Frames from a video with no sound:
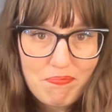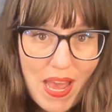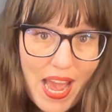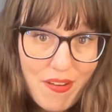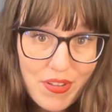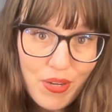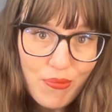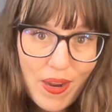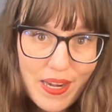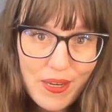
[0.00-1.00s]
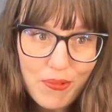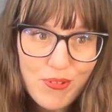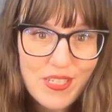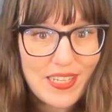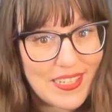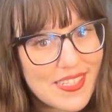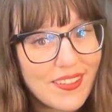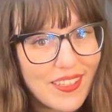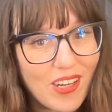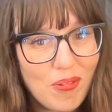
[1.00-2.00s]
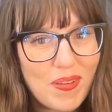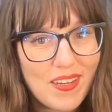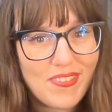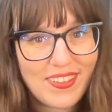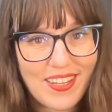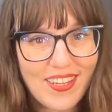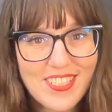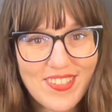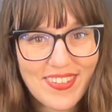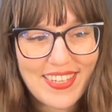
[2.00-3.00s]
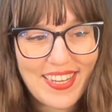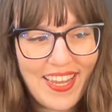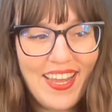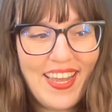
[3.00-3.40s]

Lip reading: having a writing routine is a little bit of a luxury.